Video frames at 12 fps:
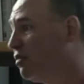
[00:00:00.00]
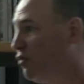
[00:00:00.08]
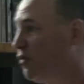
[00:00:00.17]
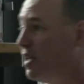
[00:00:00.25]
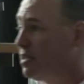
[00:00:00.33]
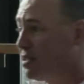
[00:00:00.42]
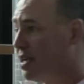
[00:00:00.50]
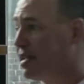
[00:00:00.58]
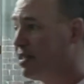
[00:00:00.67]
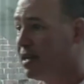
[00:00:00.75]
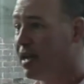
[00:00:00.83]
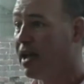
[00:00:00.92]
feast
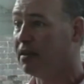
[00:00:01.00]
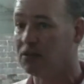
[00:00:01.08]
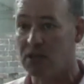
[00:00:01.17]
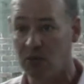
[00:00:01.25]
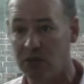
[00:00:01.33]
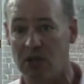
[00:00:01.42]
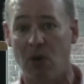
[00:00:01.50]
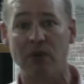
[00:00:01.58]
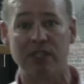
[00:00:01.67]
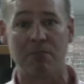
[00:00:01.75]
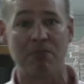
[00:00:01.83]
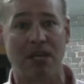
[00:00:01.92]
at the end. There was
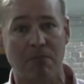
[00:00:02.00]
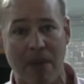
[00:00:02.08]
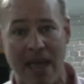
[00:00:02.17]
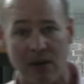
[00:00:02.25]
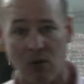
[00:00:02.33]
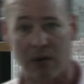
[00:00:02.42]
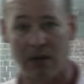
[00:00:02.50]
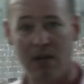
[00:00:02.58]
always a big banquet.